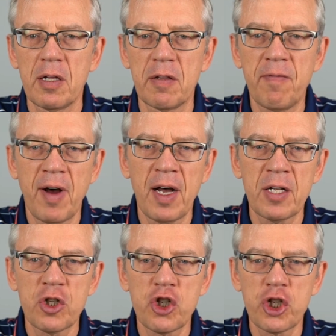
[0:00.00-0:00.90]

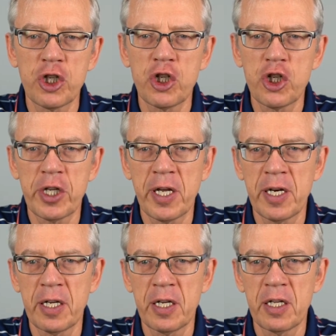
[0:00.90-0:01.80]
2, 3,
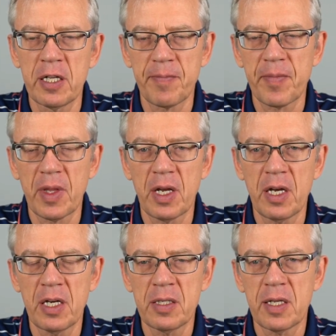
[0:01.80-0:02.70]
4
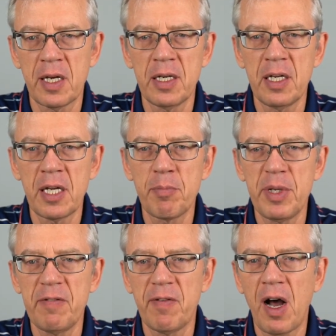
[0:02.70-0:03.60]
has ending
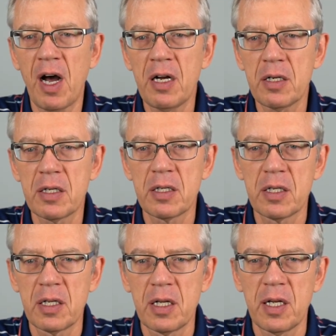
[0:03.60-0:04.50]
piwa,
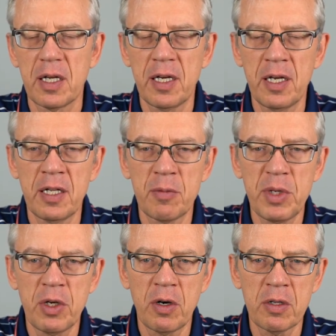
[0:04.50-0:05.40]
and
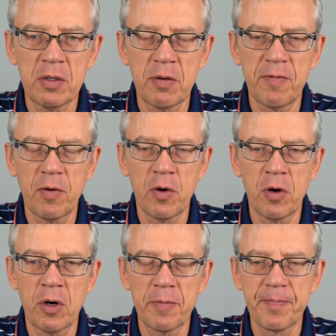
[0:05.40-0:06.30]
beyond
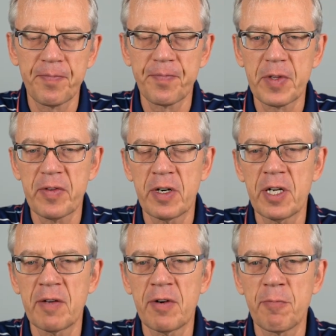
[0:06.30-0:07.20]
4,
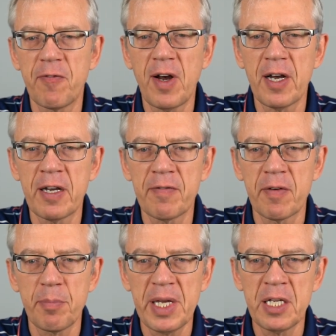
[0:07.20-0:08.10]
starting from 5,
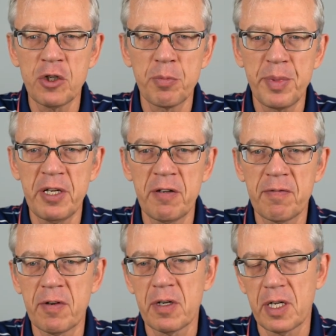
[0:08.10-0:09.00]
5
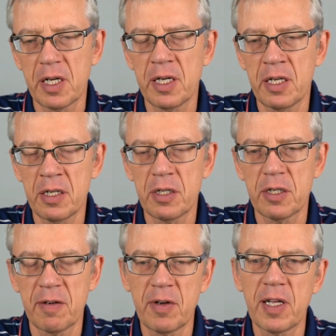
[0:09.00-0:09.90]
piw, and
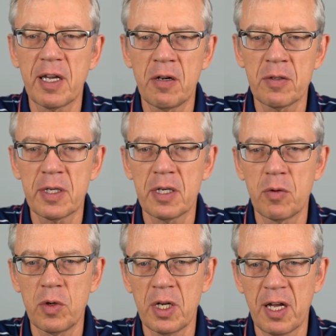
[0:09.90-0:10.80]
everything else
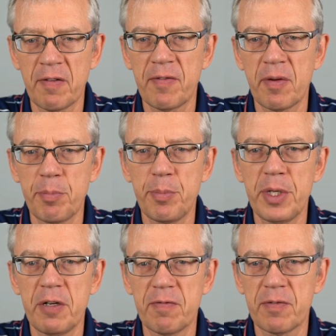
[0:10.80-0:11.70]
will have
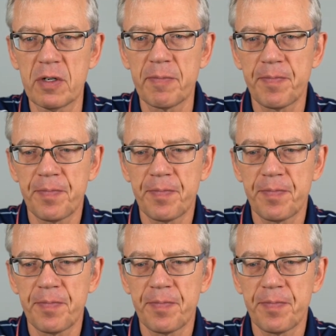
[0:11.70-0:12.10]
piw.